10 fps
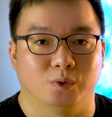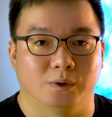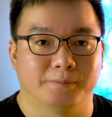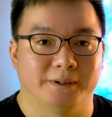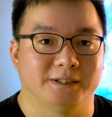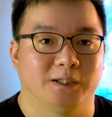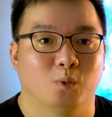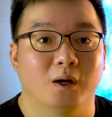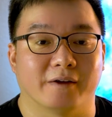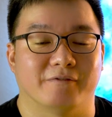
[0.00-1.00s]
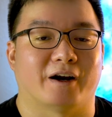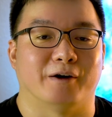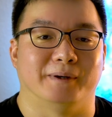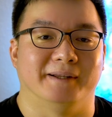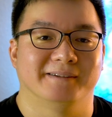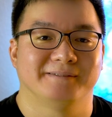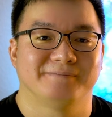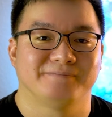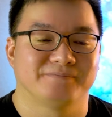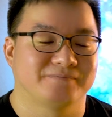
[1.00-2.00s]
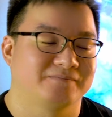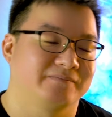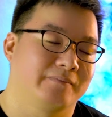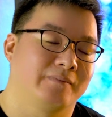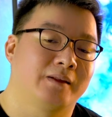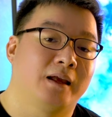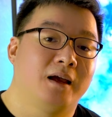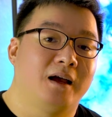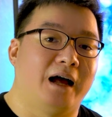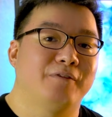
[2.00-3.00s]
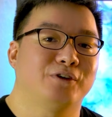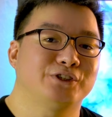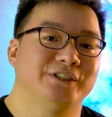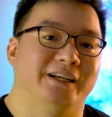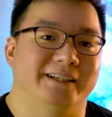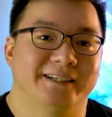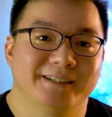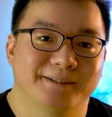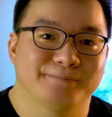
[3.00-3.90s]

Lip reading: dual PC work environment. Unfortunately,